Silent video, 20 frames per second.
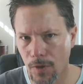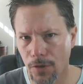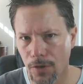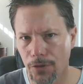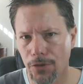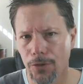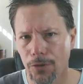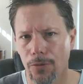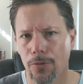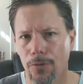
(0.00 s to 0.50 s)

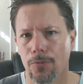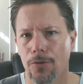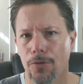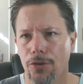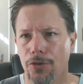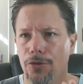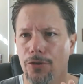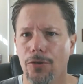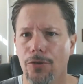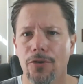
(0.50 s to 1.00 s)
to, to
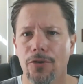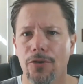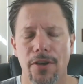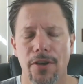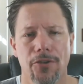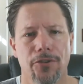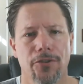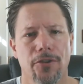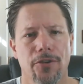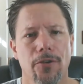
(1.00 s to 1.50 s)
do
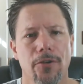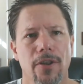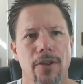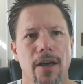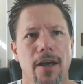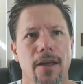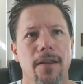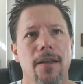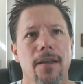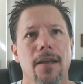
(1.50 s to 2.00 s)
this so
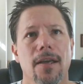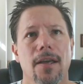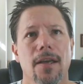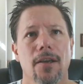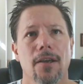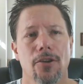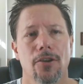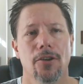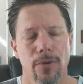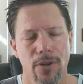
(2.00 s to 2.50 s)
that
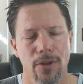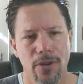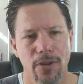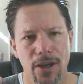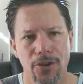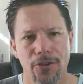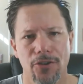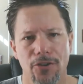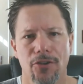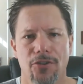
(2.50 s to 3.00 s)
your
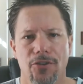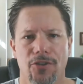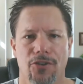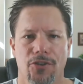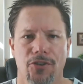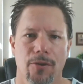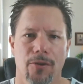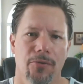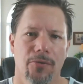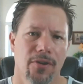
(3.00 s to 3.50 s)

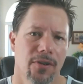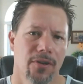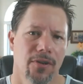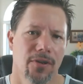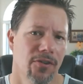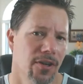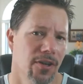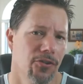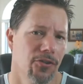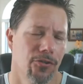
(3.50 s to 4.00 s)
relationships can
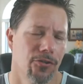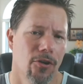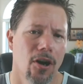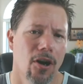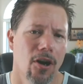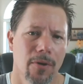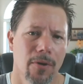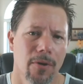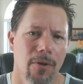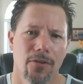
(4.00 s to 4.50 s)
stay
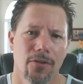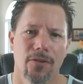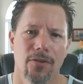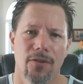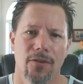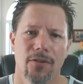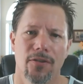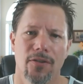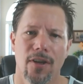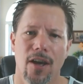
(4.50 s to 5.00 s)
strong, because
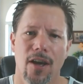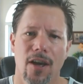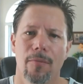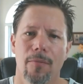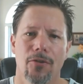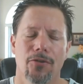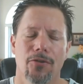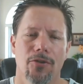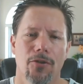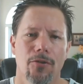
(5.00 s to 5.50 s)
this time
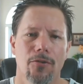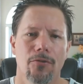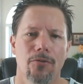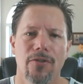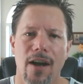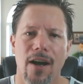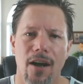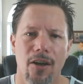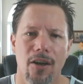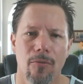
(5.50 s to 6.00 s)
is so
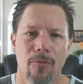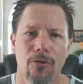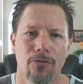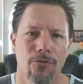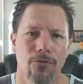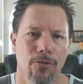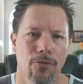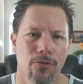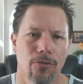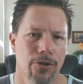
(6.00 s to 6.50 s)
valuable
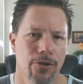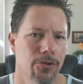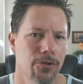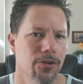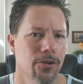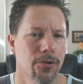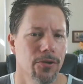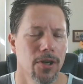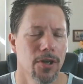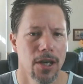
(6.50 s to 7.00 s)
for you
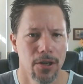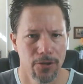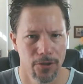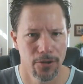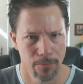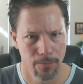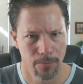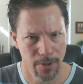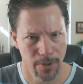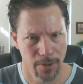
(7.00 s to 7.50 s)
to, to
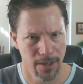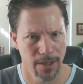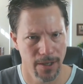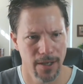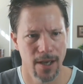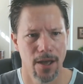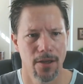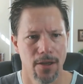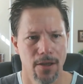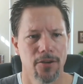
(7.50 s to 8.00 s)
be
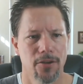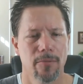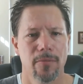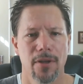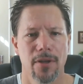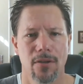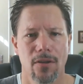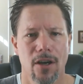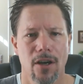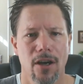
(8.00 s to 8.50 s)
together, to
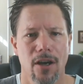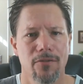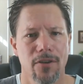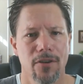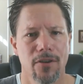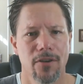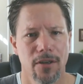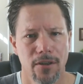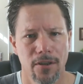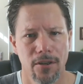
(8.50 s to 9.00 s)
be
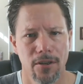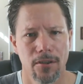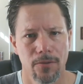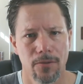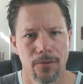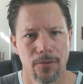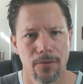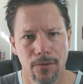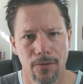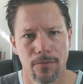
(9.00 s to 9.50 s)
loving, and to,
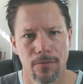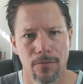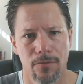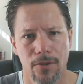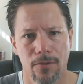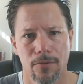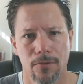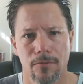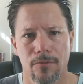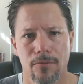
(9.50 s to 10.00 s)
to,
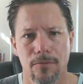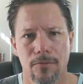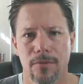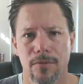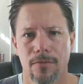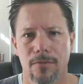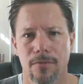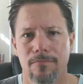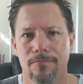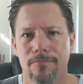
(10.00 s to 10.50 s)
to
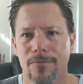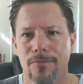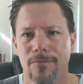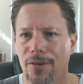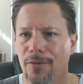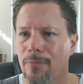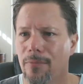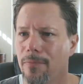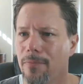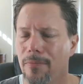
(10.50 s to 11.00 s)

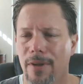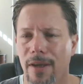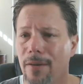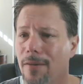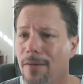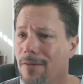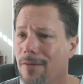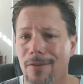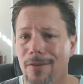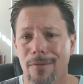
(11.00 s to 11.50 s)
just get
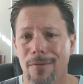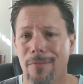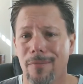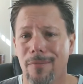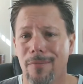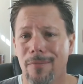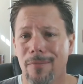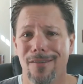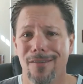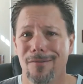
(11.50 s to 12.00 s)
to
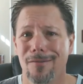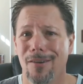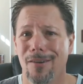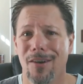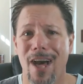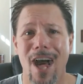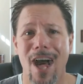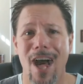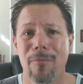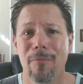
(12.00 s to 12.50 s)
be a
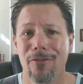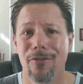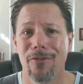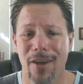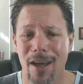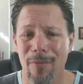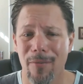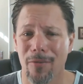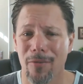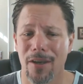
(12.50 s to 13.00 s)
happy
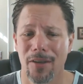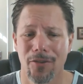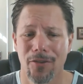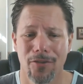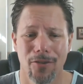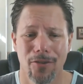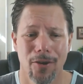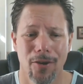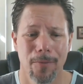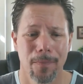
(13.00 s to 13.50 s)
family.
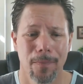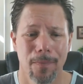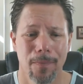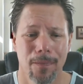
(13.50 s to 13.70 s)
So